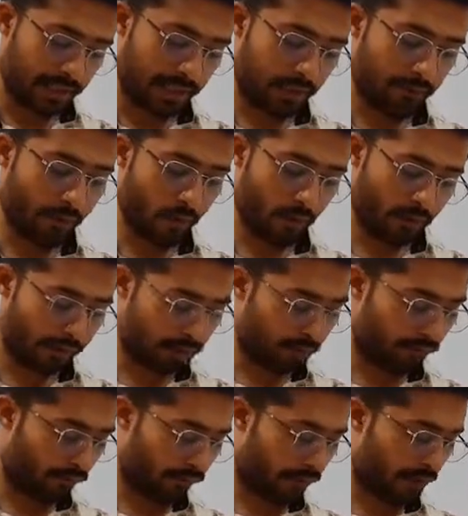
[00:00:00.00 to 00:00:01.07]
in boreal
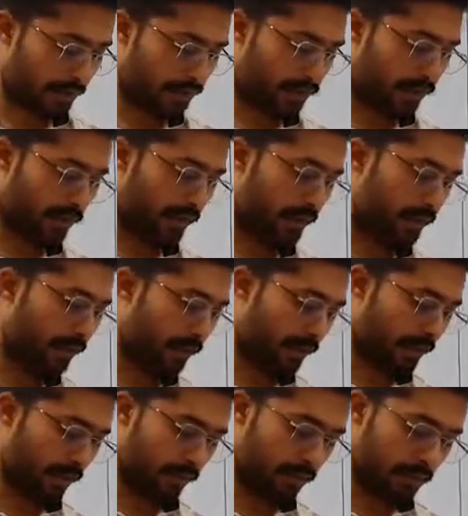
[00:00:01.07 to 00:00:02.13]
forest. So here
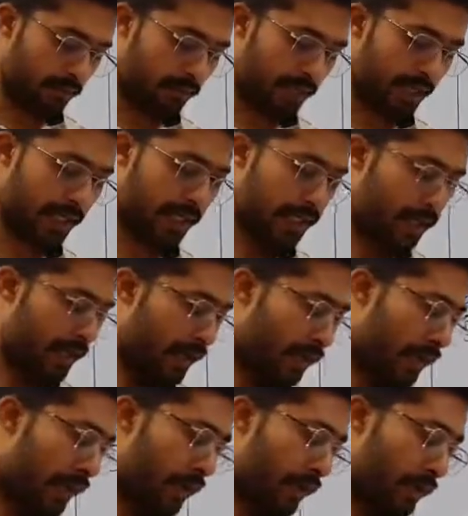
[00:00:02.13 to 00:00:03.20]
it will be
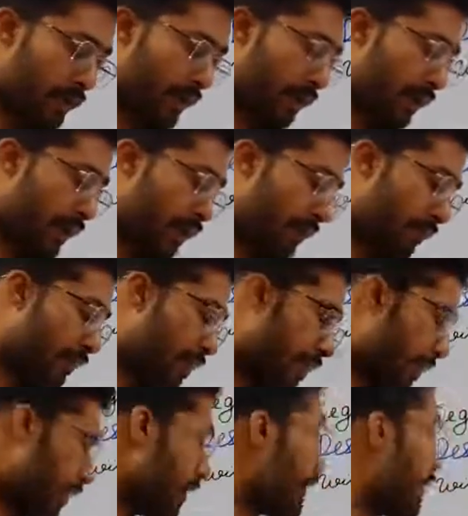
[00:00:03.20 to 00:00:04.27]
chapter number